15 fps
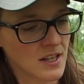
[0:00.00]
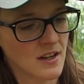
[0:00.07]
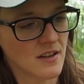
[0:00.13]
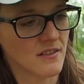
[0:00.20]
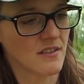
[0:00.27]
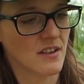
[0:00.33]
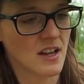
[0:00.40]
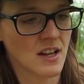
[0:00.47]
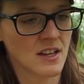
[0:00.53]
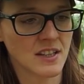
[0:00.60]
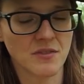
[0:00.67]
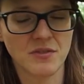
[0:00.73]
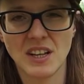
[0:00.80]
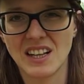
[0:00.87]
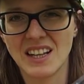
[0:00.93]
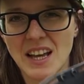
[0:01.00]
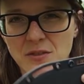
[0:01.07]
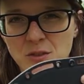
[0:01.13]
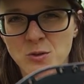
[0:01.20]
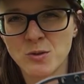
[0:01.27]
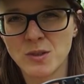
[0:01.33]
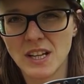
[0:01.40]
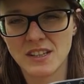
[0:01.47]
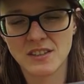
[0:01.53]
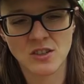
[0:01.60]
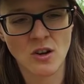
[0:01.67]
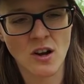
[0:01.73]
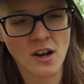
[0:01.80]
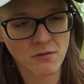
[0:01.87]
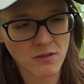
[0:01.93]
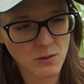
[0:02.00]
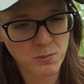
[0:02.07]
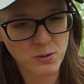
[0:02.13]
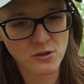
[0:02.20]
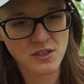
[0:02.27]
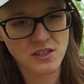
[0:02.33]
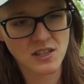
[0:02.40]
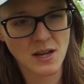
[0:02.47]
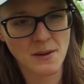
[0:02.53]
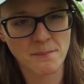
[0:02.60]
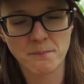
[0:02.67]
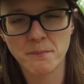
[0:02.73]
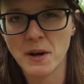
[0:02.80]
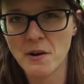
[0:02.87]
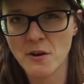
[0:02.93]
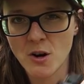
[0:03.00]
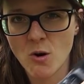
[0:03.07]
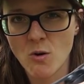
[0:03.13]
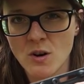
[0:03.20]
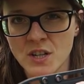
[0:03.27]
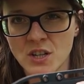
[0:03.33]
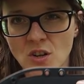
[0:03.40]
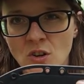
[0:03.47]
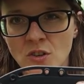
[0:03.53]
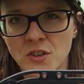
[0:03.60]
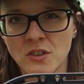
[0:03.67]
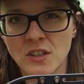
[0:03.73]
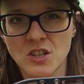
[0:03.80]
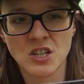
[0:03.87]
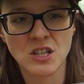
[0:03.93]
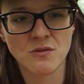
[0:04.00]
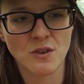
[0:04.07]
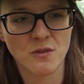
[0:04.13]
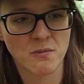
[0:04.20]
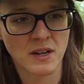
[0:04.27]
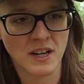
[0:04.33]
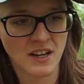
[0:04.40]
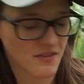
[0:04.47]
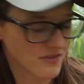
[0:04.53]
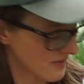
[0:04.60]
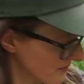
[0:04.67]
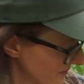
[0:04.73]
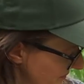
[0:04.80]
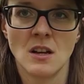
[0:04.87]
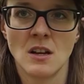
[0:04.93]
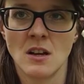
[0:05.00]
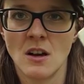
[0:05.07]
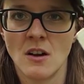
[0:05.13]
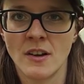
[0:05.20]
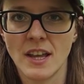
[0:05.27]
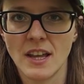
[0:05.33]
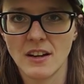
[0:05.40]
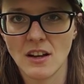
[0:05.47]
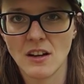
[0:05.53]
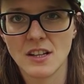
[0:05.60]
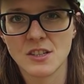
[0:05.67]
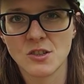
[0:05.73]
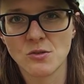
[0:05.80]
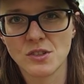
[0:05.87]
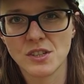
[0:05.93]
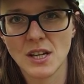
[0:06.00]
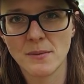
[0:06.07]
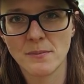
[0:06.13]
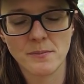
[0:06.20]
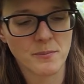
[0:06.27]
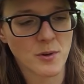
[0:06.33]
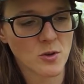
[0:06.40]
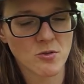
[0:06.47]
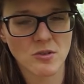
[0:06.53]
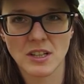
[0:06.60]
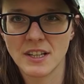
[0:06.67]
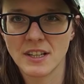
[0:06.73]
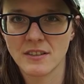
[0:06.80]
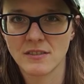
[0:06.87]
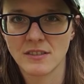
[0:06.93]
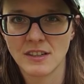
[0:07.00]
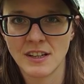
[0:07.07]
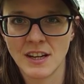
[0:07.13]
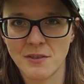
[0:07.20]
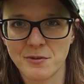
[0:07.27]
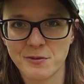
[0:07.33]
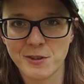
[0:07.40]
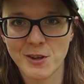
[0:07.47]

Yeah, I definitely have to do that. So I will put some paracord onto the sheath of my knife. Okay, now let's do some bow drilling. Enough of